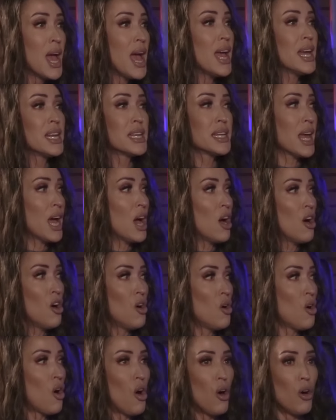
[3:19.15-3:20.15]
And
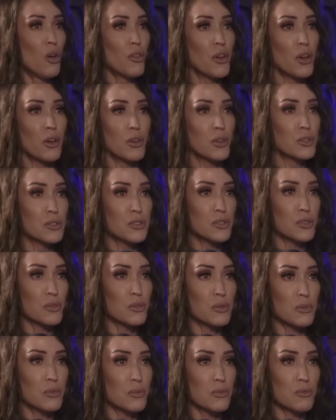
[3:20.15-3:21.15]
now all those
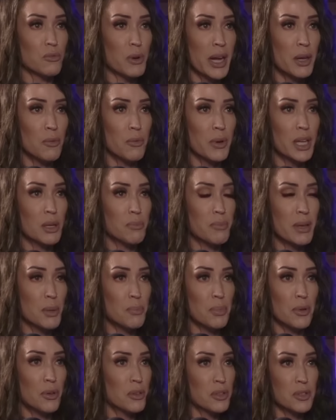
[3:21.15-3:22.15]
right-wing
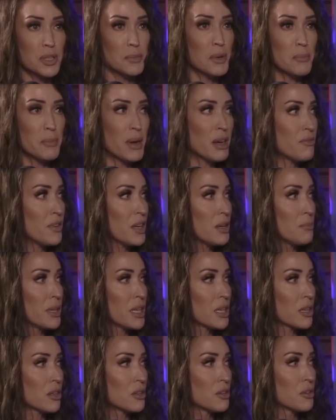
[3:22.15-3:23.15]
people, some of my
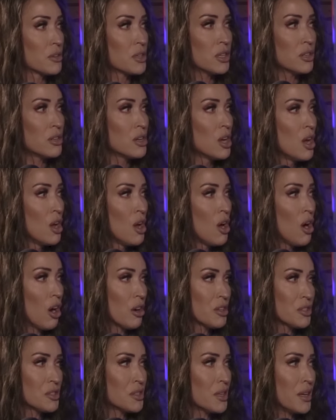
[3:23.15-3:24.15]
family included,
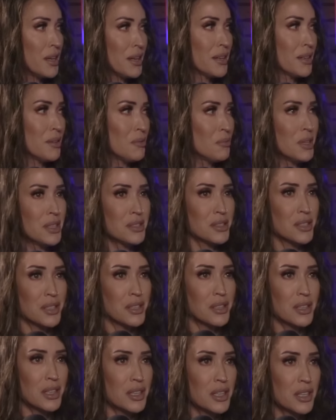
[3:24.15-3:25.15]
are saying it
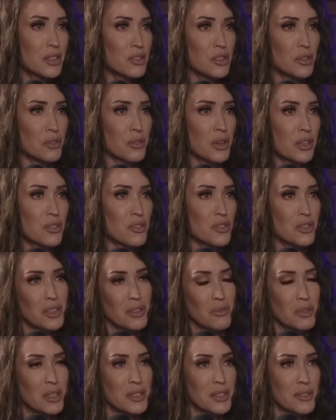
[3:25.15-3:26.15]
wasn't an insurrection.
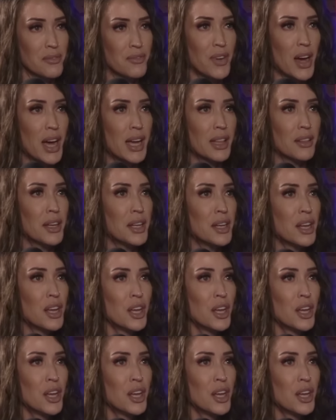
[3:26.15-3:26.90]
It wasn't violent.